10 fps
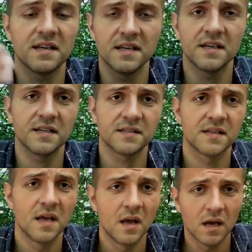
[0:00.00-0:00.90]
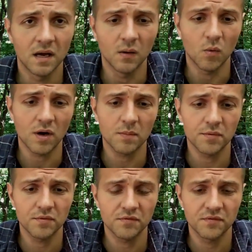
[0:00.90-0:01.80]
It is
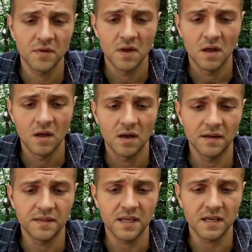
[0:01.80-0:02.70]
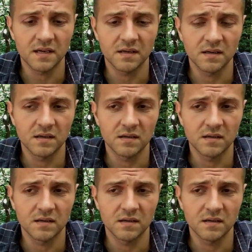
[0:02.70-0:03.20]
waterproof, I think,